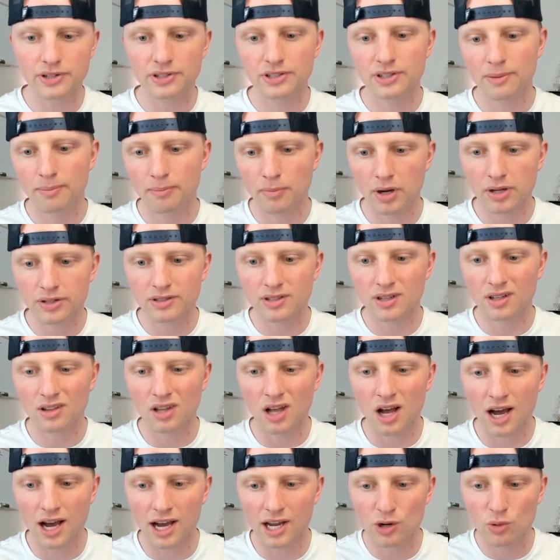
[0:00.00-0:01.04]
must
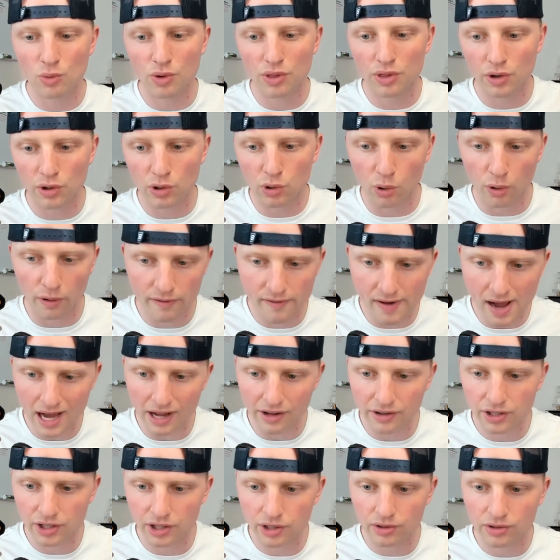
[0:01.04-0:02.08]
align with your core
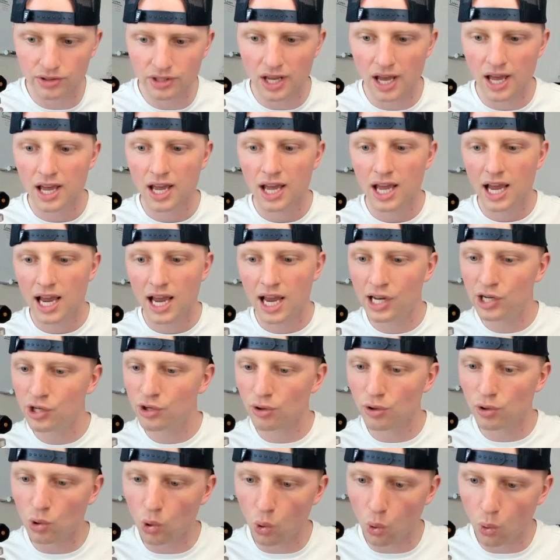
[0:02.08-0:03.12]
values, and
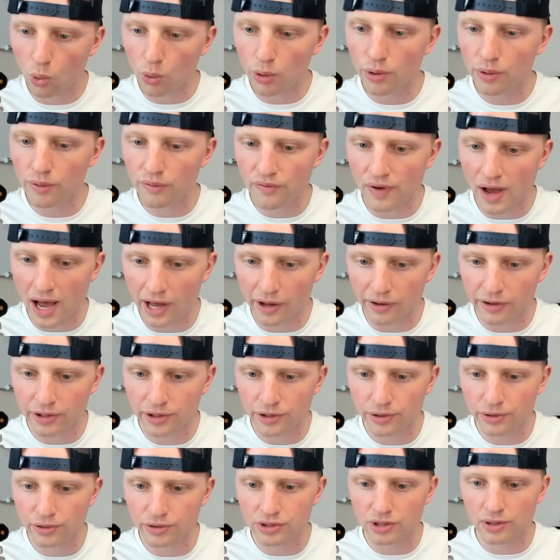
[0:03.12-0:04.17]
your core
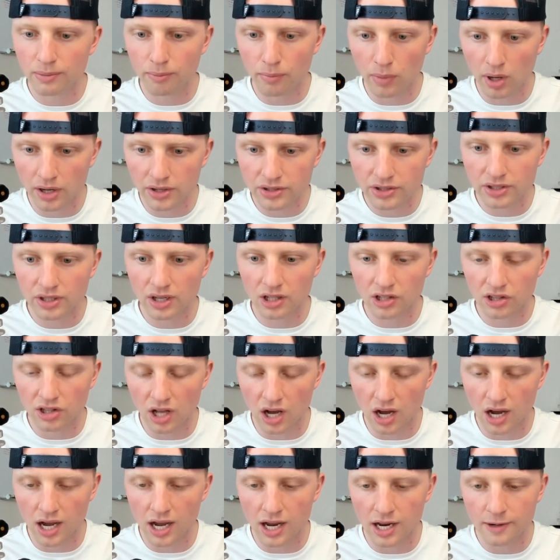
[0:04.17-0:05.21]
values must
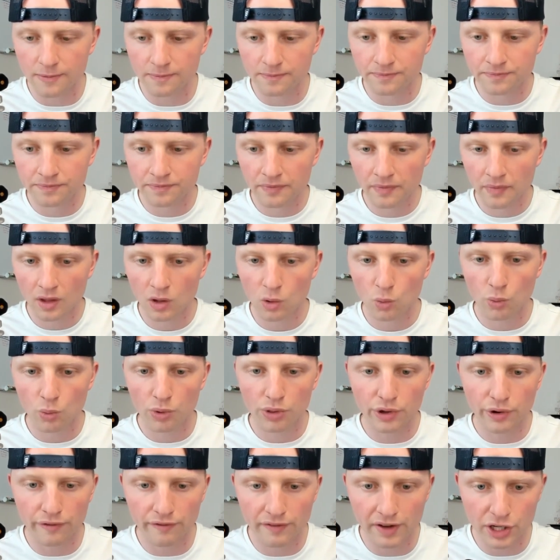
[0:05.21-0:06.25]
align
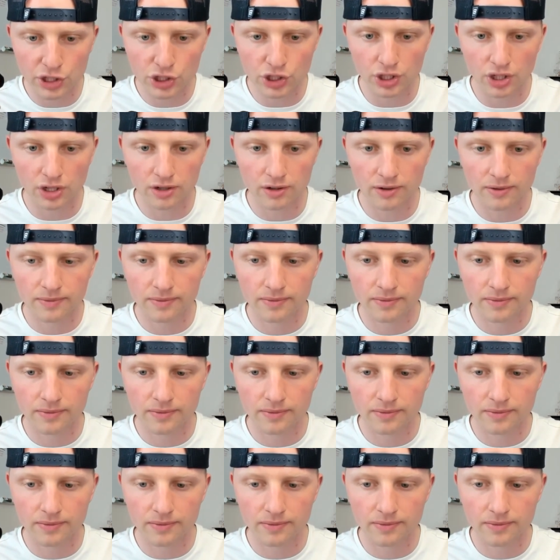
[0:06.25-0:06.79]
with your vision.